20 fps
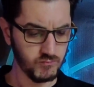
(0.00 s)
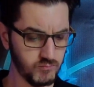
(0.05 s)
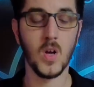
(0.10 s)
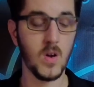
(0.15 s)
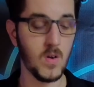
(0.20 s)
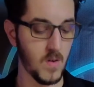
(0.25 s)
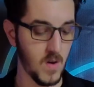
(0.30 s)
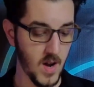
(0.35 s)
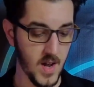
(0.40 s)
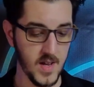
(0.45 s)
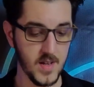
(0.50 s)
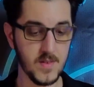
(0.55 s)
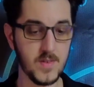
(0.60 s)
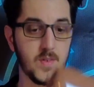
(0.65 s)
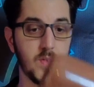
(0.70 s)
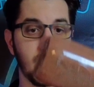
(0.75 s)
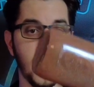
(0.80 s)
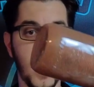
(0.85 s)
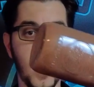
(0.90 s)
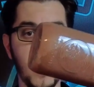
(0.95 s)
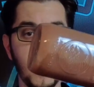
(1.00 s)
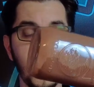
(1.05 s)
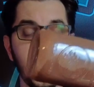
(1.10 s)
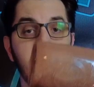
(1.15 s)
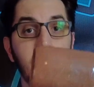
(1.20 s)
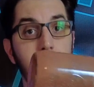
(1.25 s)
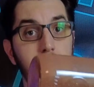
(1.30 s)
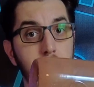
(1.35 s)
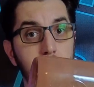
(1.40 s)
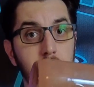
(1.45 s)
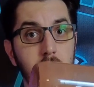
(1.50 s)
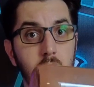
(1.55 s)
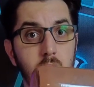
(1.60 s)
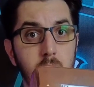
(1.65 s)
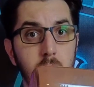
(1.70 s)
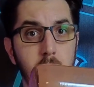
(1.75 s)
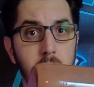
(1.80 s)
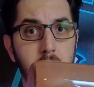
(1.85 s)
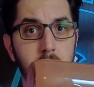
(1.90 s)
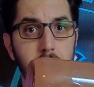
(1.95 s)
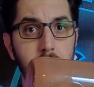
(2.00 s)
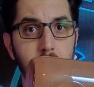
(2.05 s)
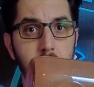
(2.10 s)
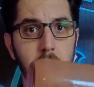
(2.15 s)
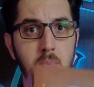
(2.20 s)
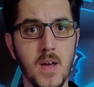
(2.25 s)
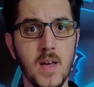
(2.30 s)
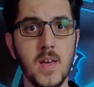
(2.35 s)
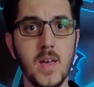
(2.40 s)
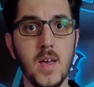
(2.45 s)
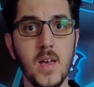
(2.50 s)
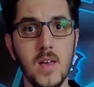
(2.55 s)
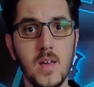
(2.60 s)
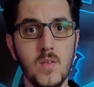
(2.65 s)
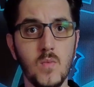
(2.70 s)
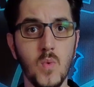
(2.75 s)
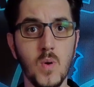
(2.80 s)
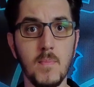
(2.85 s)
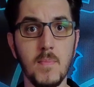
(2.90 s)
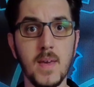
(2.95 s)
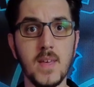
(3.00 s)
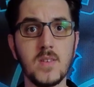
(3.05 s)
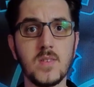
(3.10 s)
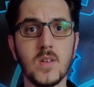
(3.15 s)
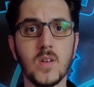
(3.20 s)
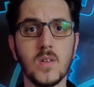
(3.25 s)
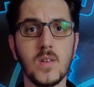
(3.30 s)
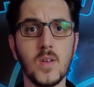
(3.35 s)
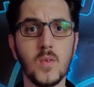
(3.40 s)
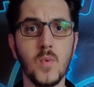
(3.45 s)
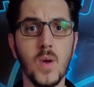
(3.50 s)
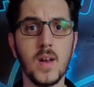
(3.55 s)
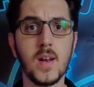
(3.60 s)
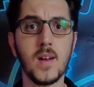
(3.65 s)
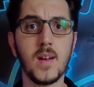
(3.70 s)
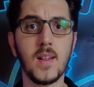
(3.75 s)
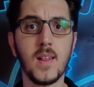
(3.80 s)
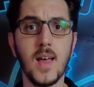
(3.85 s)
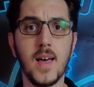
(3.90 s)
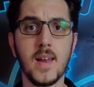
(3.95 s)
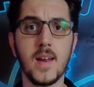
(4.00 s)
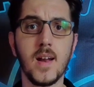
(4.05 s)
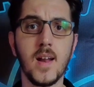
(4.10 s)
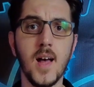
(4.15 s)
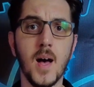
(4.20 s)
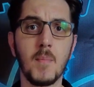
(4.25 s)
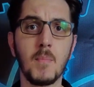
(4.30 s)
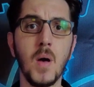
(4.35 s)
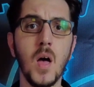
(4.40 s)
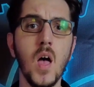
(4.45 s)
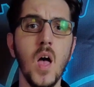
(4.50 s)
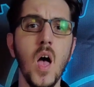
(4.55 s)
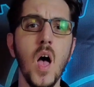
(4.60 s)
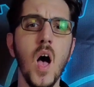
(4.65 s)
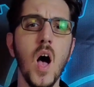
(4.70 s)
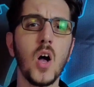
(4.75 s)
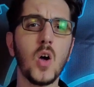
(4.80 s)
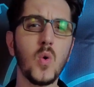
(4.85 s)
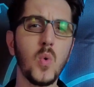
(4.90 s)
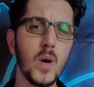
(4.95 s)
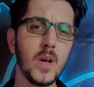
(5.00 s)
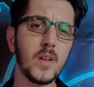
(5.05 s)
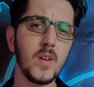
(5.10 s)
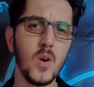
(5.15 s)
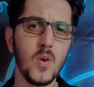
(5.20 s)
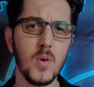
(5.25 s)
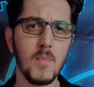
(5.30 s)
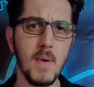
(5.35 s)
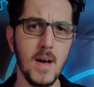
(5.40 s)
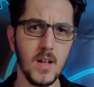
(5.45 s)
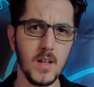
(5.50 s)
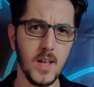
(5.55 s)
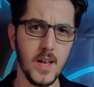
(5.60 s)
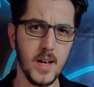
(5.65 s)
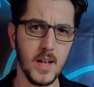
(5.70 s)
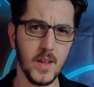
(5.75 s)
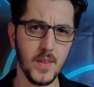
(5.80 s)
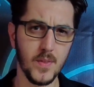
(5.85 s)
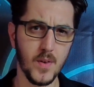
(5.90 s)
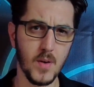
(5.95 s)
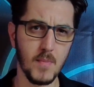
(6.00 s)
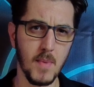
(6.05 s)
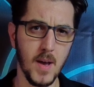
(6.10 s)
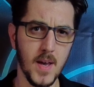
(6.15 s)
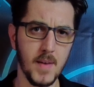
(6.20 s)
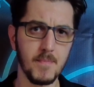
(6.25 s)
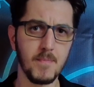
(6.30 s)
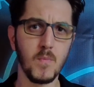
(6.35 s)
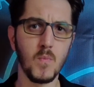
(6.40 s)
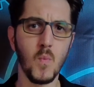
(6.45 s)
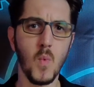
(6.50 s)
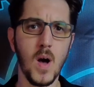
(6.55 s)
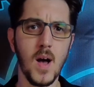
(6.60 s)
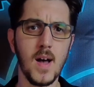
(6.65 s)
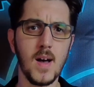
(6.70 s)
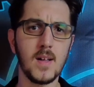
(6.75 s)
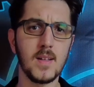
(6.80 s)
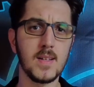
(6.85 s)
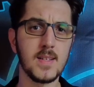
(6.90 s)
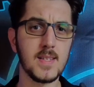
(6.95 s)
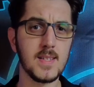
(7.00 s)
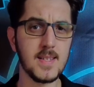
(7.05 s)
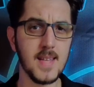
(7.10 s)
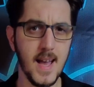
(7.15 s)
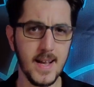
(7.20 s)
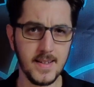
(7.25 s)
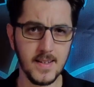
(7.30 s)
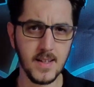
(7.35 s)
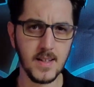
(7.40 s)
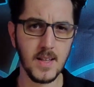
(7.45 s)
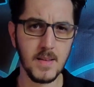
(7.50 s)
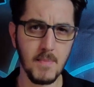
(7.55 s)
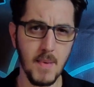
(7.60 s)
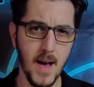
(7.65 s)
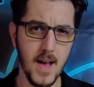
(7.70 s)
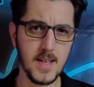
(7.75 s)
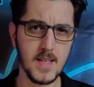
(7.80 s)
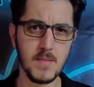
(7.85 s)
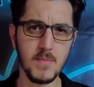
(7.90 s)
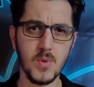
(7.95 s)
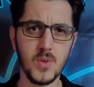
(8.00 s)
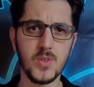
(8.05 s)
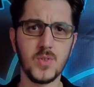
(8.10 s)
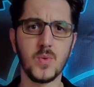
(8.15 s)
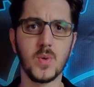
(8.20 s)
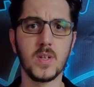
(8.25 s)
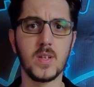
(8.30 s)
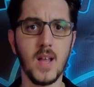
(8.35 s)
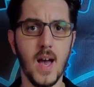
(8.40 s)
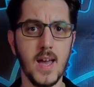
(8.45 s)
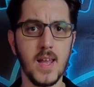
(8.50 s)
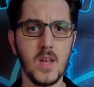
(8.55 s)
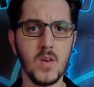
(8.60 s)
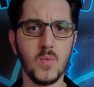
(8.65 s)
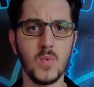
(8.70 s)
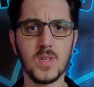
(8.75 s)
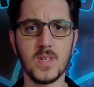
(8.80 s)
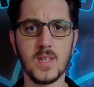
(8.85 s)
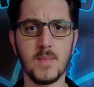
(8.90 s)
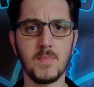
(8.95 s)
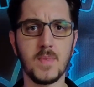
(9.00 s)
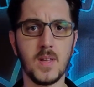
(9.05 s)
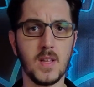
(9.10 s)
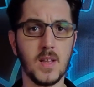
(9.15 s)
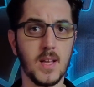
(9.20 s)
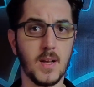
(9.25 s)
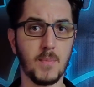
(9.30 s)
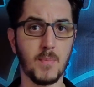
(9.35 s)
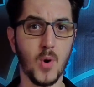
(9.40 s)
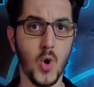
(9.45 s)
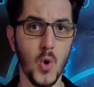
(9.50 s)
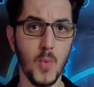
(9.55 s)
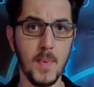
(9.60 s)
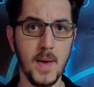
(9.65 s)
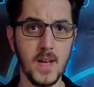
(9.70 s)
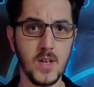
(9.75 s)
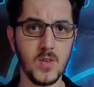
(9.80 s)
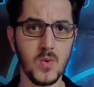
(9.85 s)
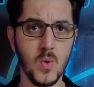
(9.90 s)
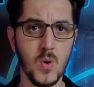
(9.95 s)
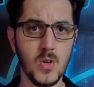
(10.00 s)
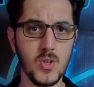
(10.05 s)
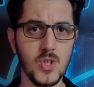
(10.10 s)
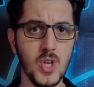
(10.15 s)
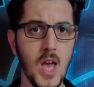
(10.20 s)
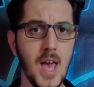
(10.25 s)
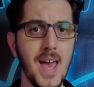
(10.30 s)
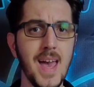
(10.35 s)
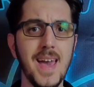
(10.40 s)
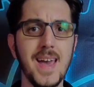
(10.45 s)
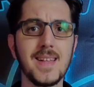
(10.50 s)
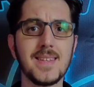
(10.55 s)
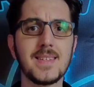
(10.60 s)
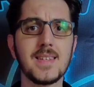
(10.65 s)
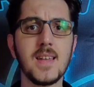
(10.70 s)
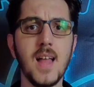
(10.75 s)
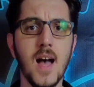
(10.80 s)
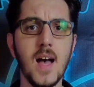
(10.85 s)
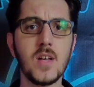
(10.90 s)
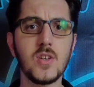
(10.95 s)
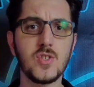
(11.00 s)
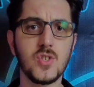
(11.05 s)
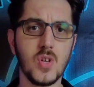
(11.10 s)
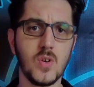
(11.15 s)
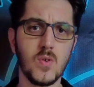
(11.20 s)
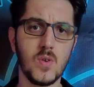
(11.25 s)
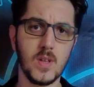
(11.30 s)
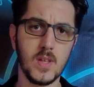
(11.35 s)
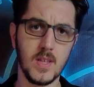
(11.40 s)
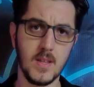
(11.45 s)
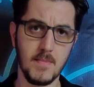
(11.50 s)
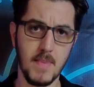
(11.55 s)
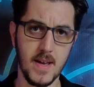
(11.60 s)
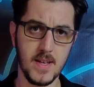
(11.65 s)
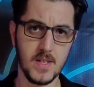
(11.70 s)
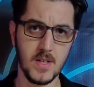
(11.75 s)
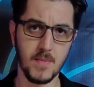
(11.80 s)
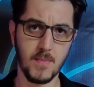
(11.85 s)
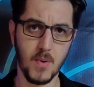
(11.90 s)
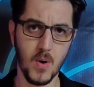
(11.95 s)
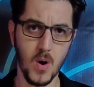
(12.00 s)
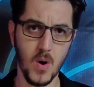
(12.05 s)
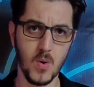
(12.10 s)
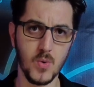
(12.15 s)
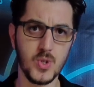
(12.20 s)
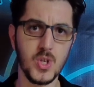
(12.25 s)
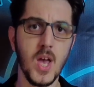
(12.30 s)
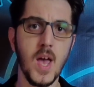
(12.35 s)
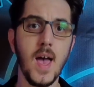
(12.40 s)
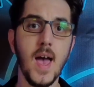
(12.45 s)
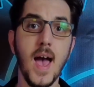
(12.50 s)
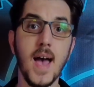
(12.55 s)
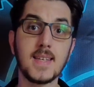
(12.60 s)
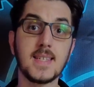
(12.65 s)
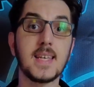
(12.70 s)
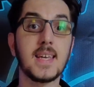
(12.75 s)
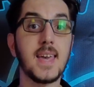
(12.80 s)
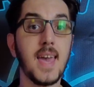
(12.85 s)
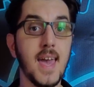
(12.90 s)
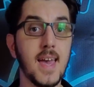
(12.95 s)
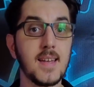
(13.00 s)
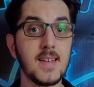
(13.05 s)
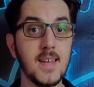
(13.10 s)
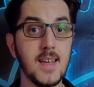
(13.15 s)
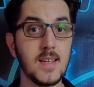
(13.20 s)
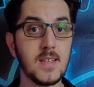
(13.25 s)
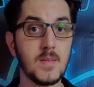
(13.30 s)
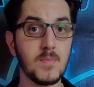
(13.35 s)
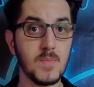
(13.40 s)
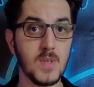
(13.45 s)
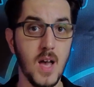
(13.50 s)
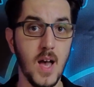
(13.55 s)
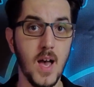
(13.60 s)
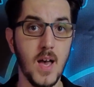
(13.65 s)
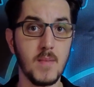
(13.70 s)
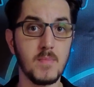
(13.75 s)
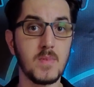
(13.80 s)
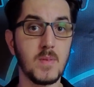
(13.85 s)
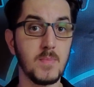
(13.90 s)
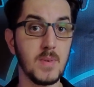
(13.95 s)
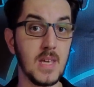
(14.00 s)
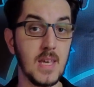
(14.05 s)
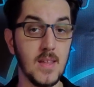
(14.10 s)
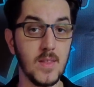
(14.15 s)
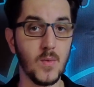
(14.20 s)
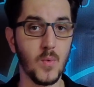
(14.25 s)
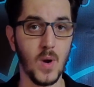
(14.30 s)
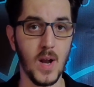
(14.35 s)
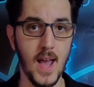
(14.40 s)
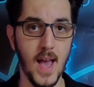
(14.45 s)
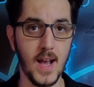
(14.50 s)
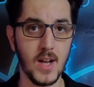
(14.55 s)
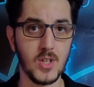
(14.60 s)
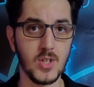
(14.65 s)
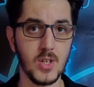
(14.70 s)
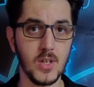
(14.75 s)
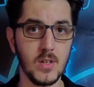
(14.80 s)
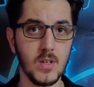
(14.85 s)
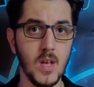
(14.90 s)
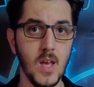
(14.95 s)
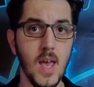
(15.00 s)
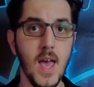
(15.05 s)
All right, so now we've got a good bit of thermite and we're basically ready to light it up. A quick note about lighting thermite. While it's technically possible to ignite it with something like a propane torch, it's not generally the best approach, as it can take some time to begin the reaction,